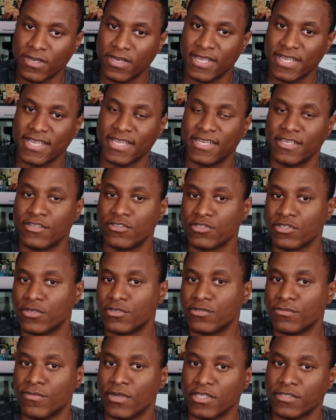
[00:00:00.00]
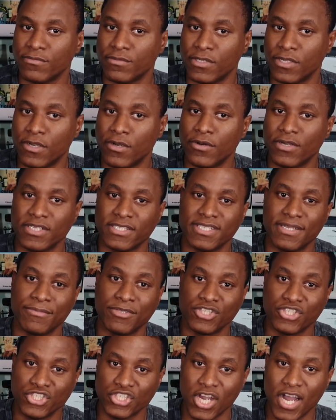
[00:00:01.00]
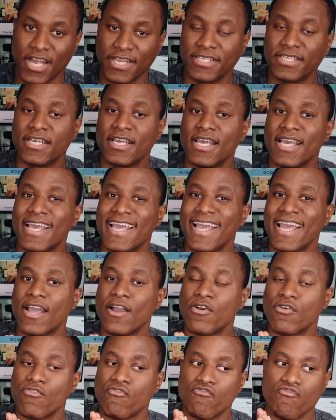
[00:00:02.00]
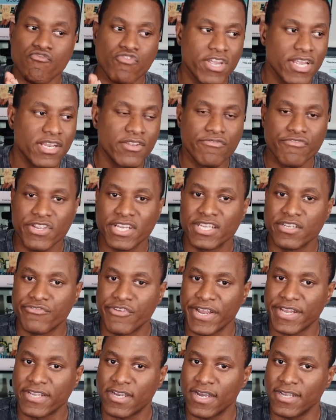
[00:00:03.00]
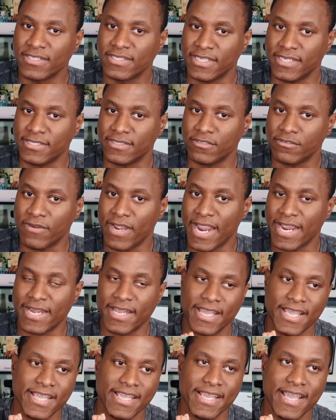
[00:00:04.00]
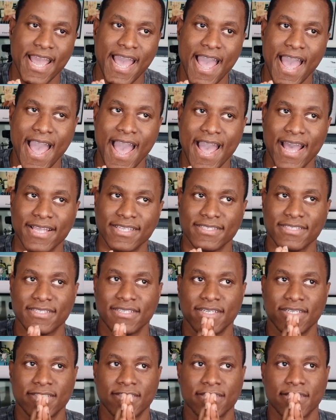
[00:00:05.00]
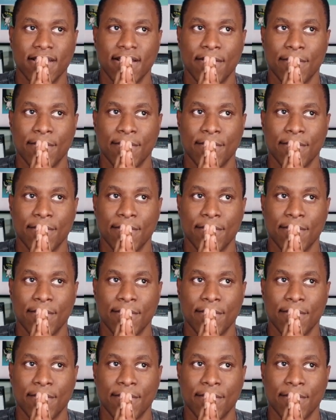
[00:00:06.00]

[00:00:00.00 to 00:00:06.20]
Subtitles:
link in the description box below. His name is John. Really great content, right? He has this